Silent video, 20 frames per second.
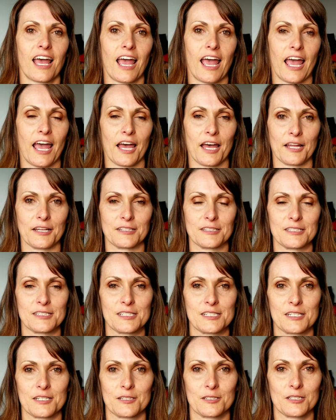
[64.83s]

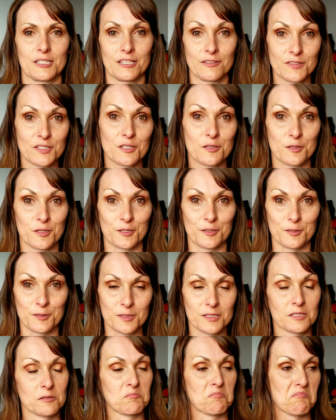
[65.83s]
and gives you
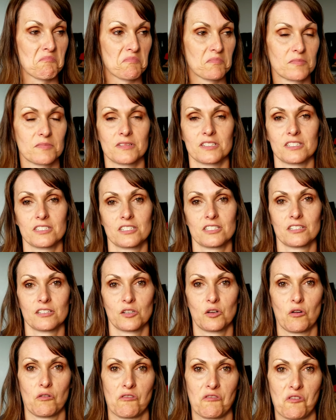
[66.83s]
those to
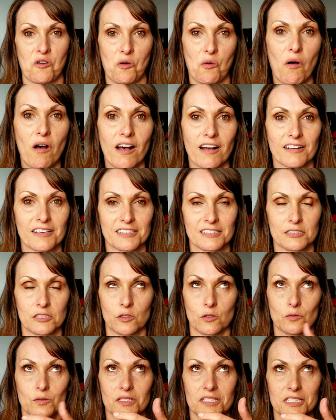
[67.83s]
go for a walk and
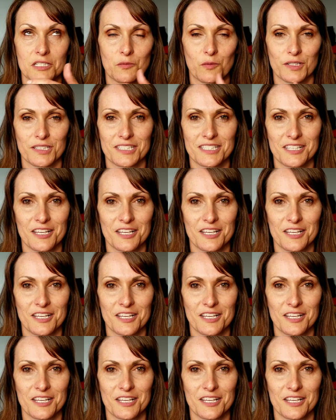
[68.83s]
go see what's